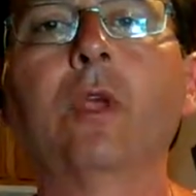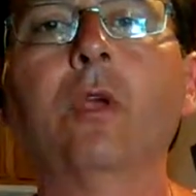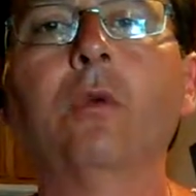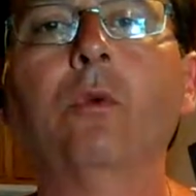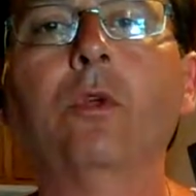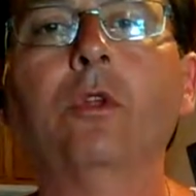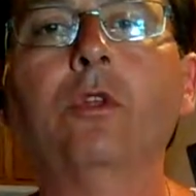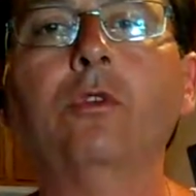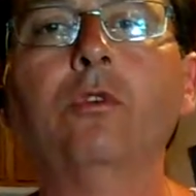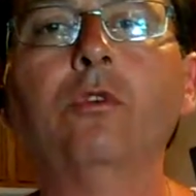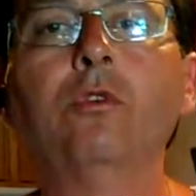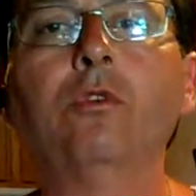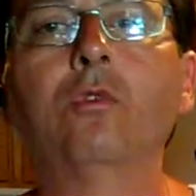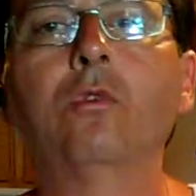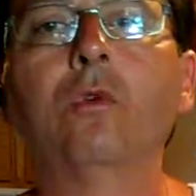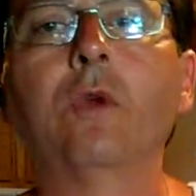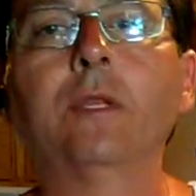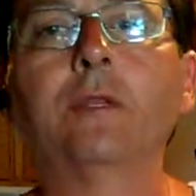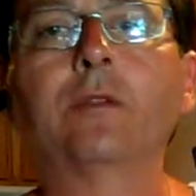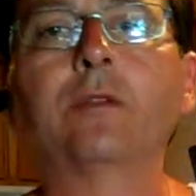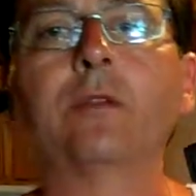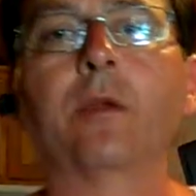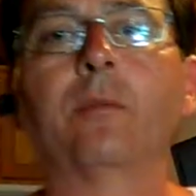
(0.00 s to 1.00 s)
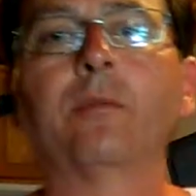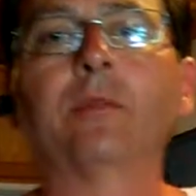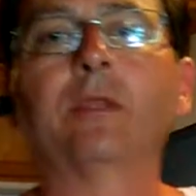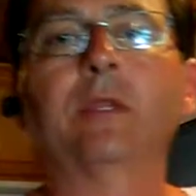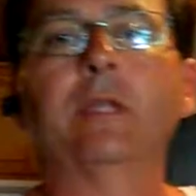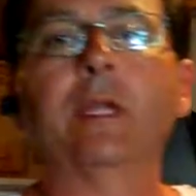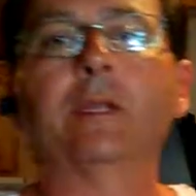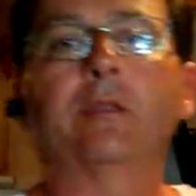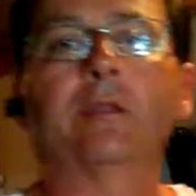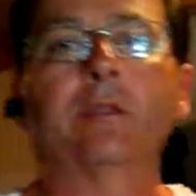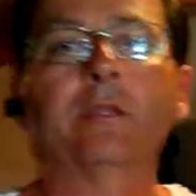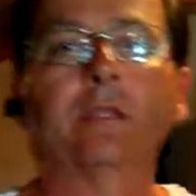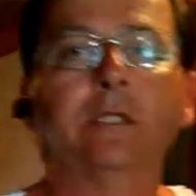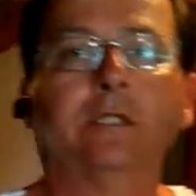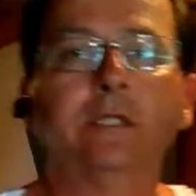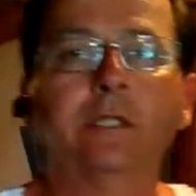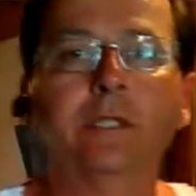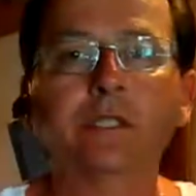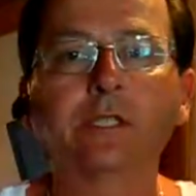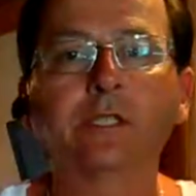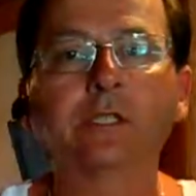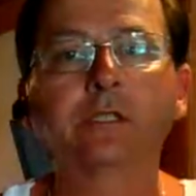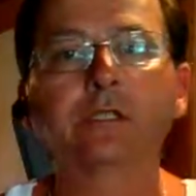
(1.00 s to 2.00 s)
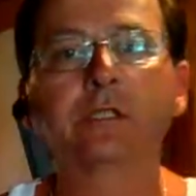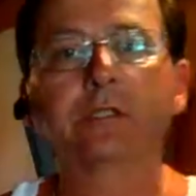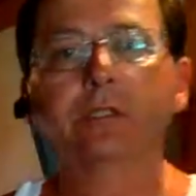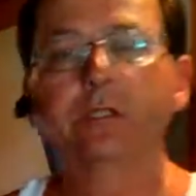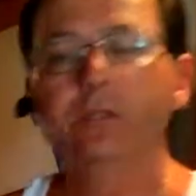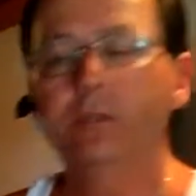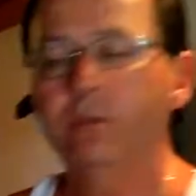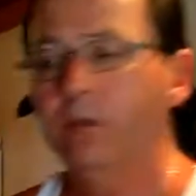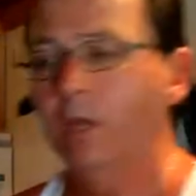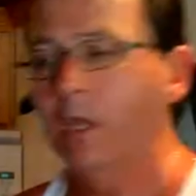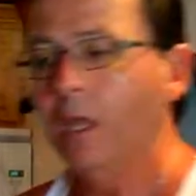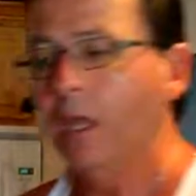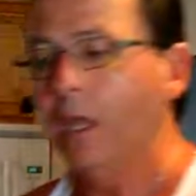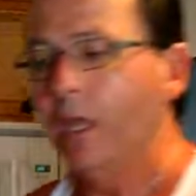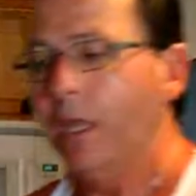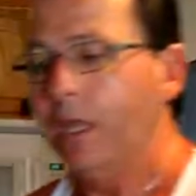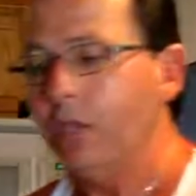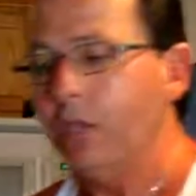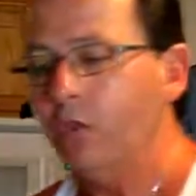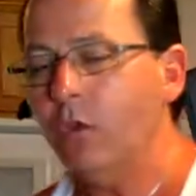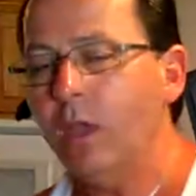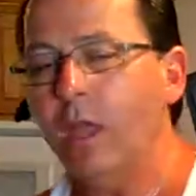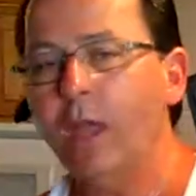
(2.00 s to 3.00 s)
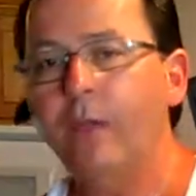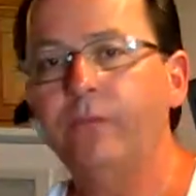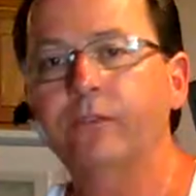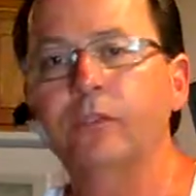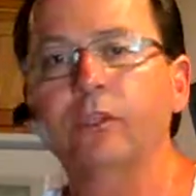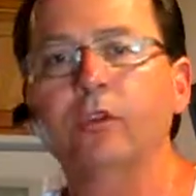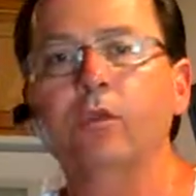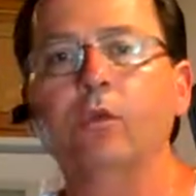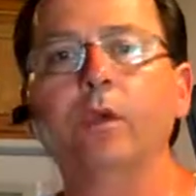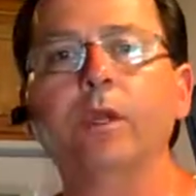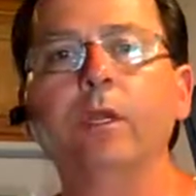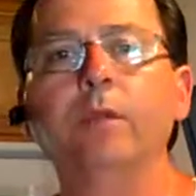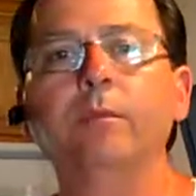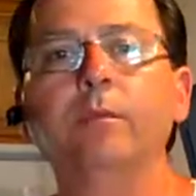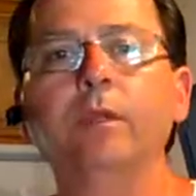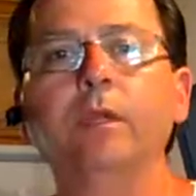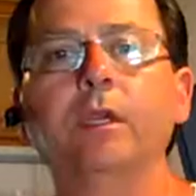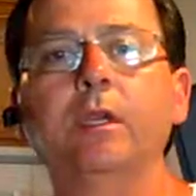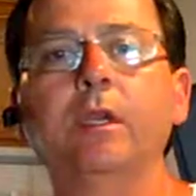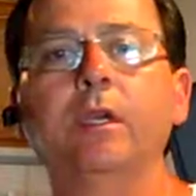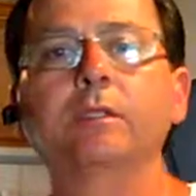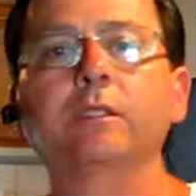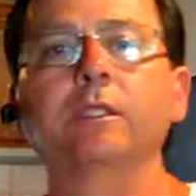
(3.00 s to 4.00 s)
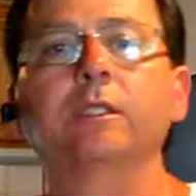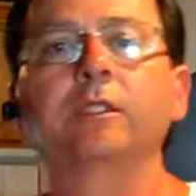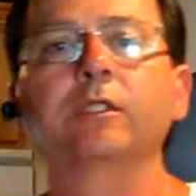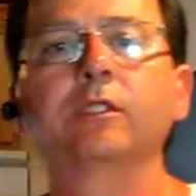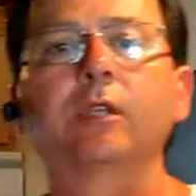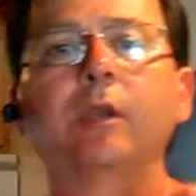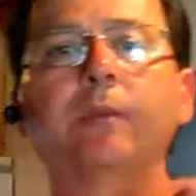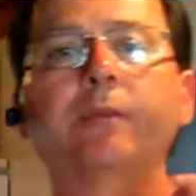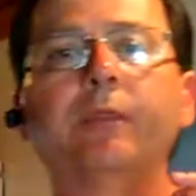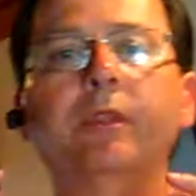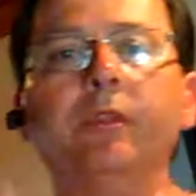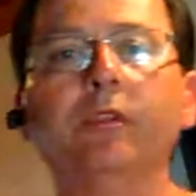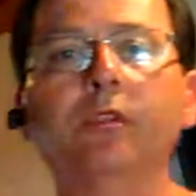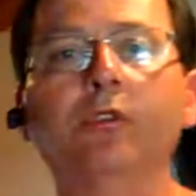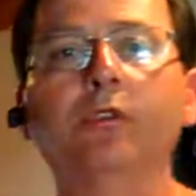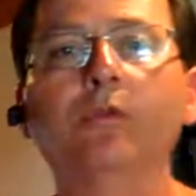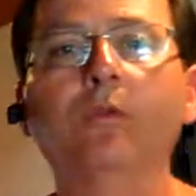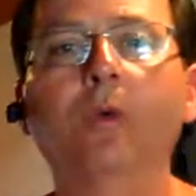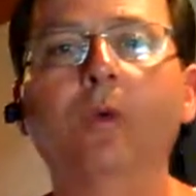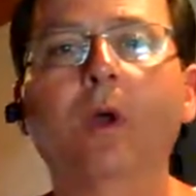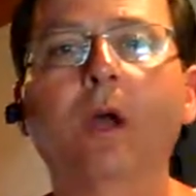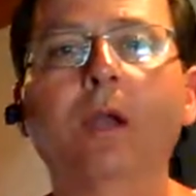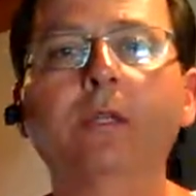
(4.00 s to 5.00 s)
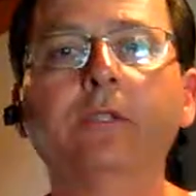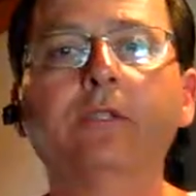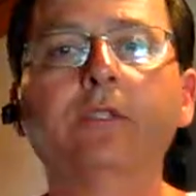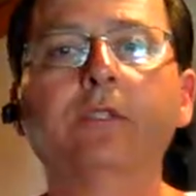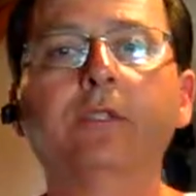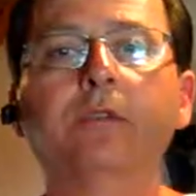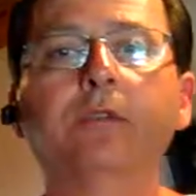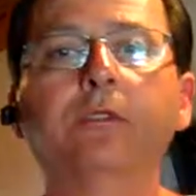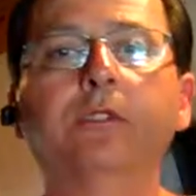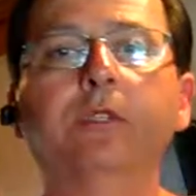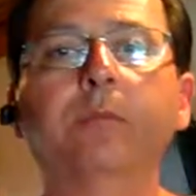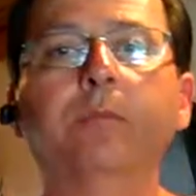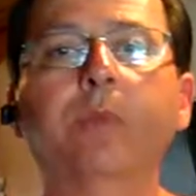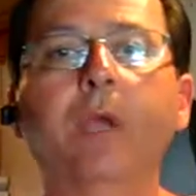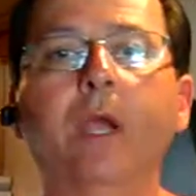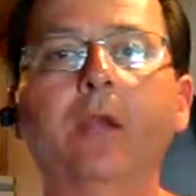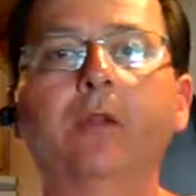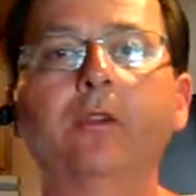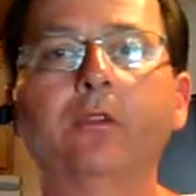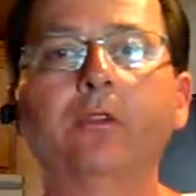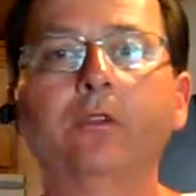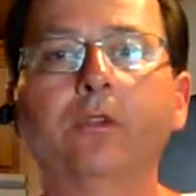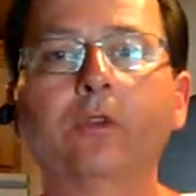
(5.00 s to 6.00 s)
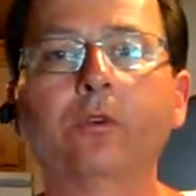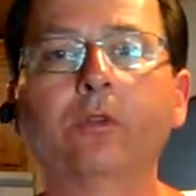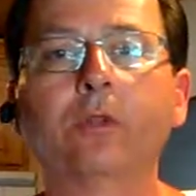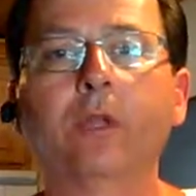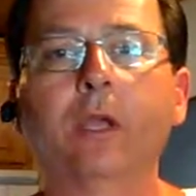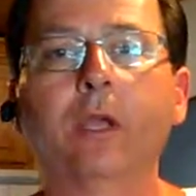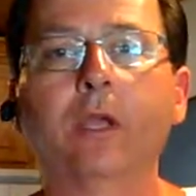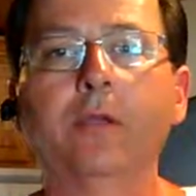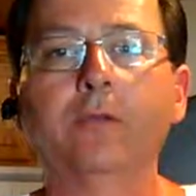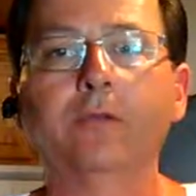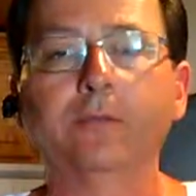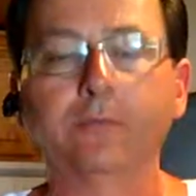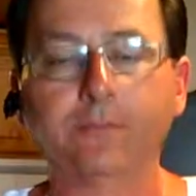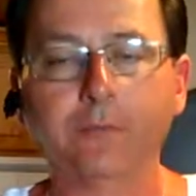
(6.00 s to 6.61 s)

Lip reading: When you quit something that's an addiction to you, you have to quit it because it's something you want to do to better your life.